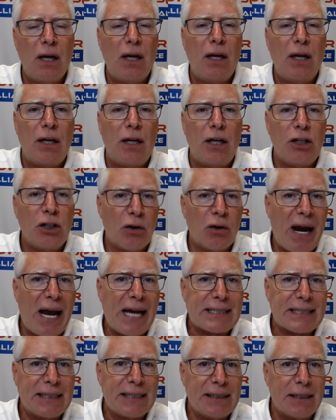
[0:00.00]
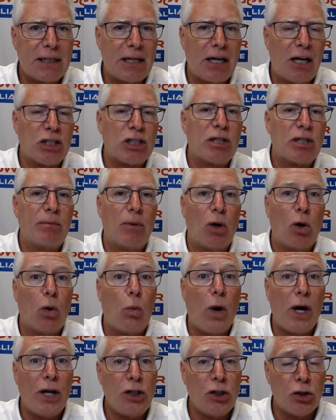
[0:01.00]
and you're asking the customer
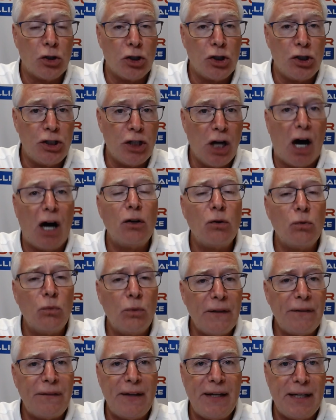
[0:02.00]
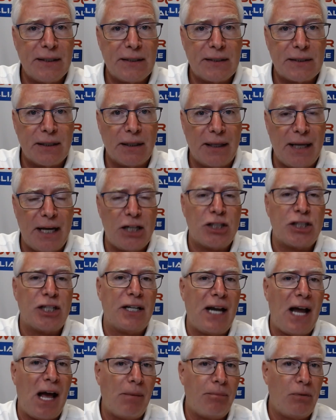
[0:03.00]
when you're done with the installation,
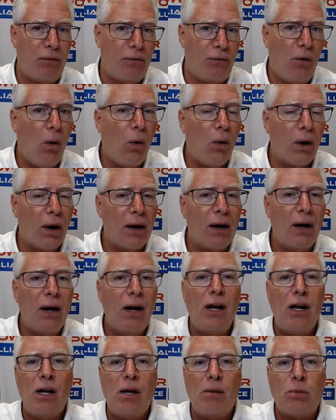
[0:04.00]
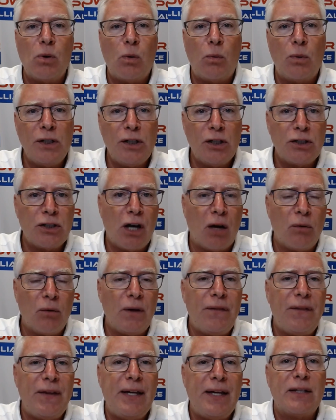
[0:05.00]
not before, but when you're done
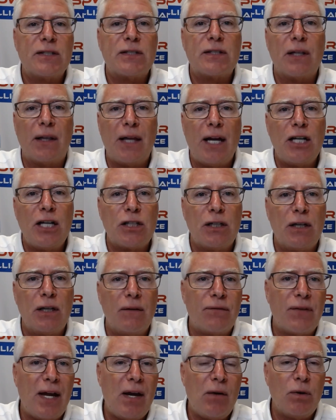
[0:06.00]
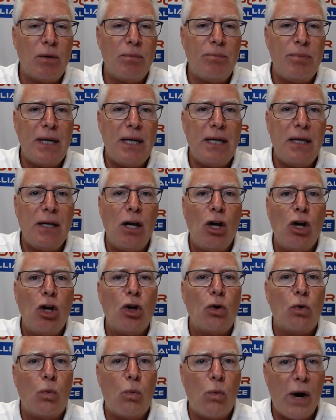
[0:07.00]
with the installation, if they would be
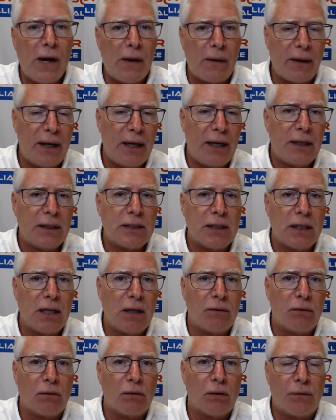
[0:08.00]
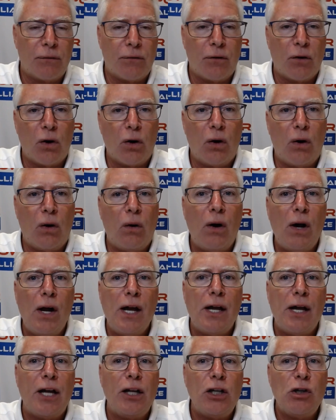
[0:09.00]
willing to give a referral,
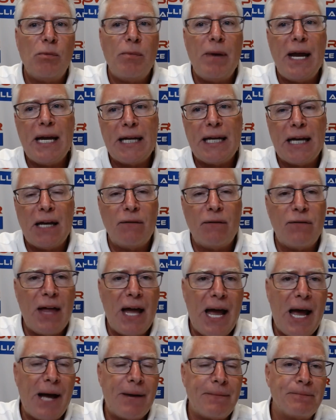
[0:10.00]
and you may give that